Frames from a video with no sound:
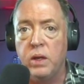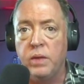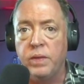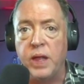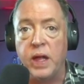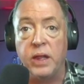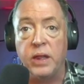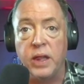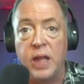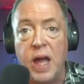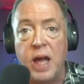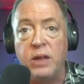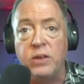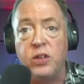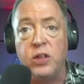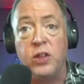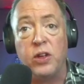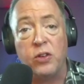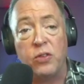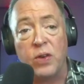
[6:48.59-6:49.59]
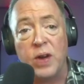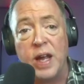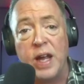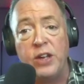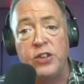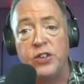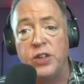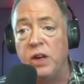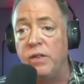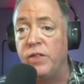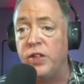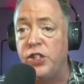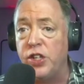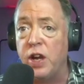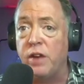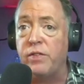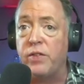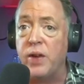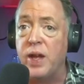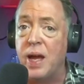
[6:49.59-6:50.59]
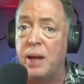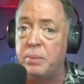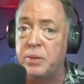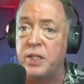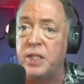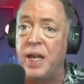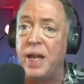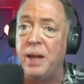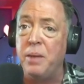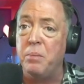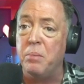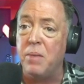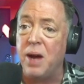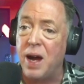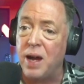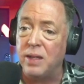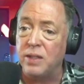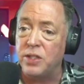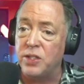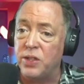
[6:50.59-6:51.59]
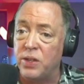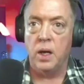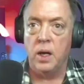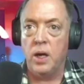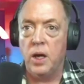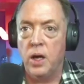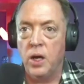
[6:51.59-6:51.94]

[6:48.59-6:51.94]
that led to the creation of a Jeffrey Epstein monster.